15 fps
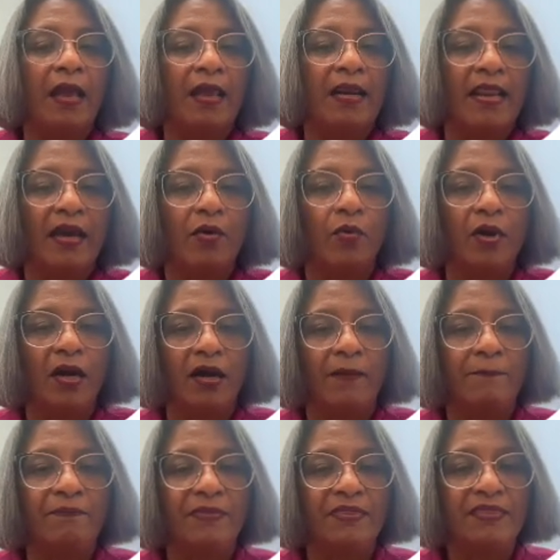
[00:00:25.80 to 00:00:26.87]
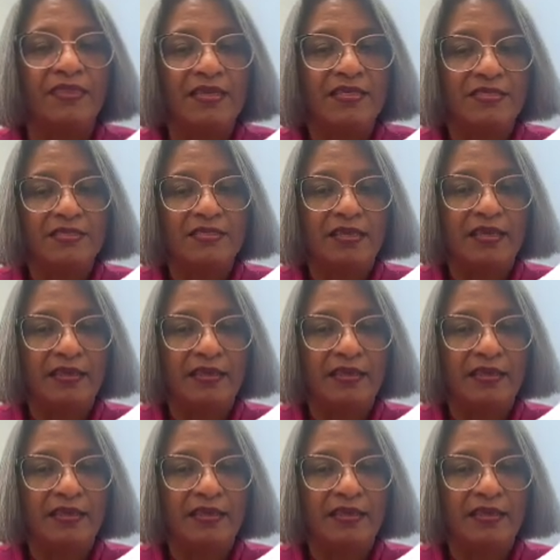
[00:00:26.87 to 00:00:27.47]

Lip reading: Now, this